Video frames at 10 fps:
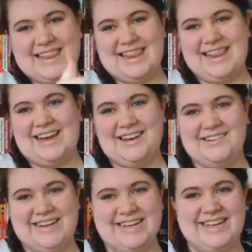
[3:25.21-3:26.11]

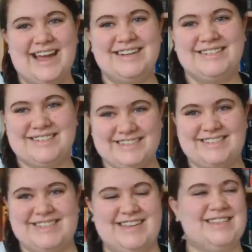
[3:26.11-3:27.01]
Clary. I
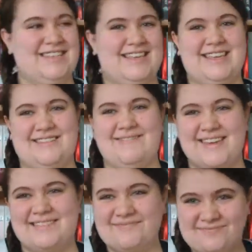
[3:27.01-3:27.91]
trust her to heal
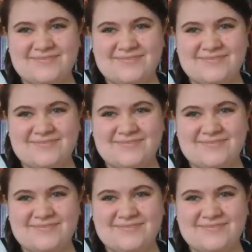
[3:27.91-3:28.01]
me.